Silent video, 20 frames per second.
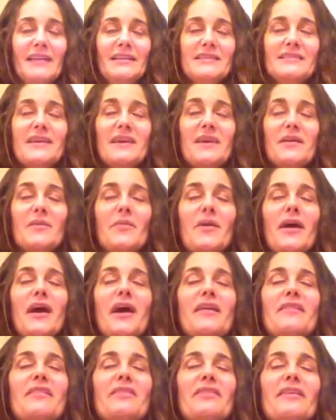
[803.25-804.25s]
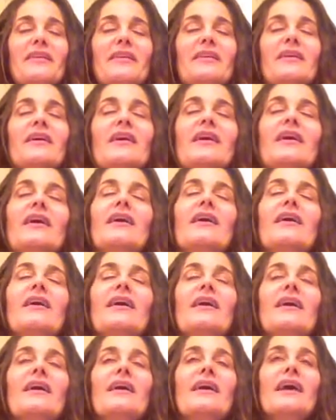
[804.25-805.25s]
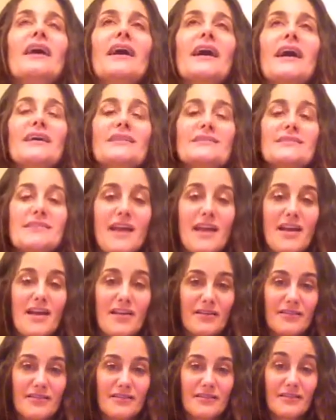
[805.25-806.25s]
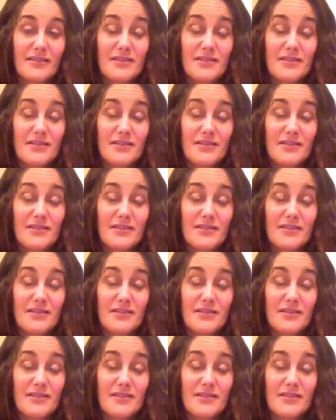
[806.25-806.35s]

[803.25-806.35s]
Take a breath. Exhale.